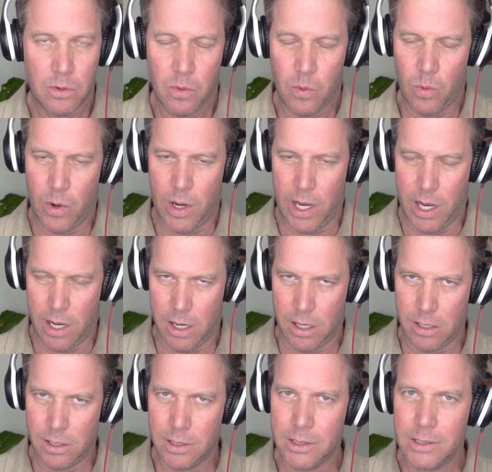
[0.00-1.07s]

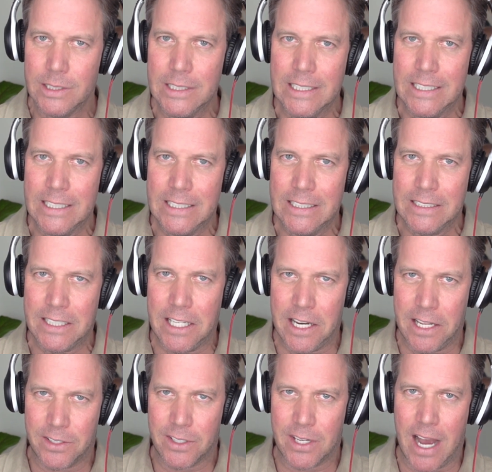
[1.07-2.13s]
Well, then
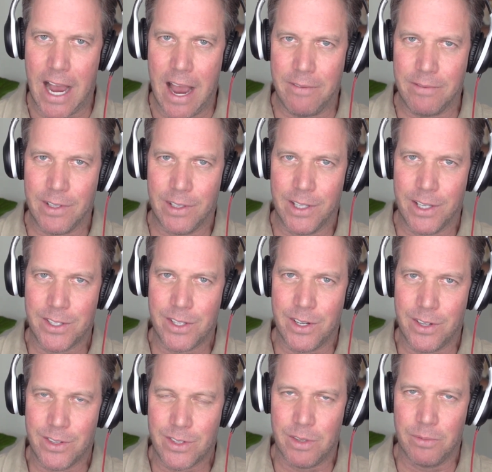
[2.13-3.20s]
it's time to listen
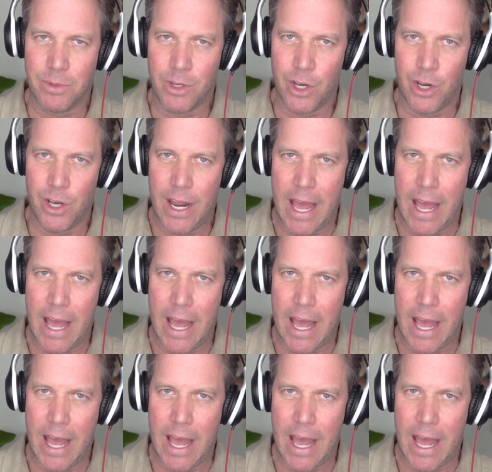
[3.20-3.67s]
to some good,